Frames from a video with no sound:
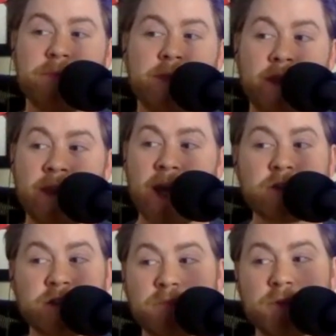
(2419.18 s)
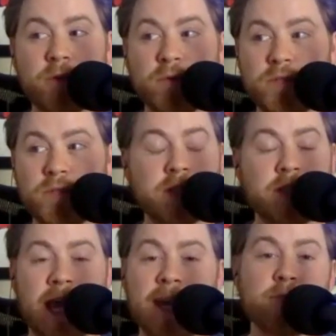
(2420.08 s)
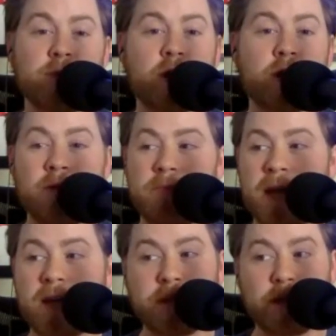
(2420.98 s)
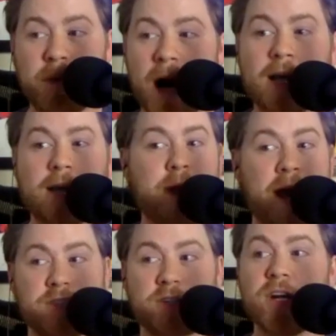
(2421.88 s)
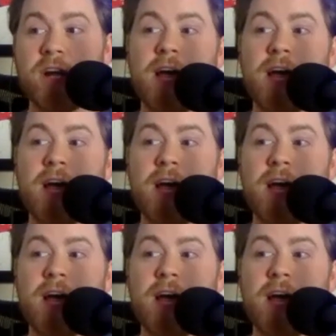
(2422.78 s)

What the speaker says: that they are simply going to contain Lamar and make him be a pocket passer.